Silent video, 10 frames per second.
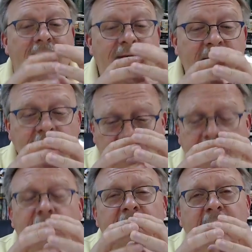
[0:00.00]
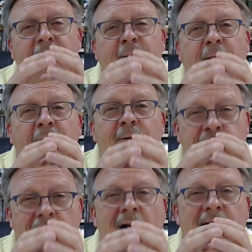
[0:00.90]
these are pretty good-sized
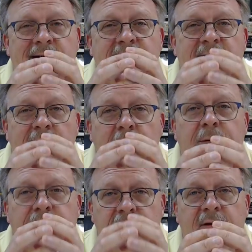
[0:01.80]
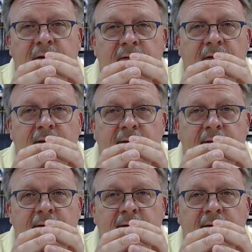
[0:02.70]
rocks that you threw